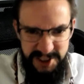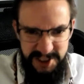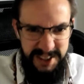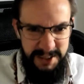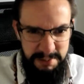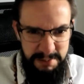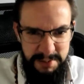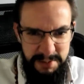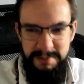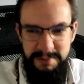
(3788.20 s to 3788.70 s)

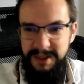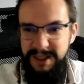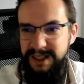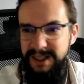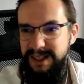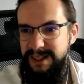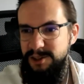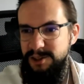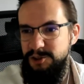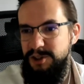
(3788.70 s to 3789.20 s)
keeps
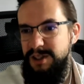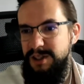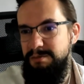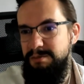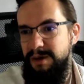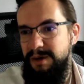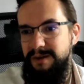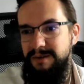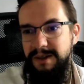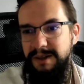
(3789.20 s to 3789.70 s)

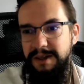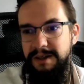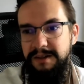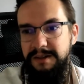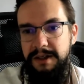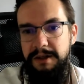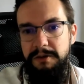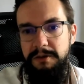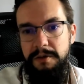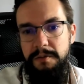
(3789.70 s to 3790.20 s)
barreling it
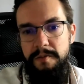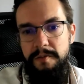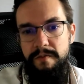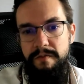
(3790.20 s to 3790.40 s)
down.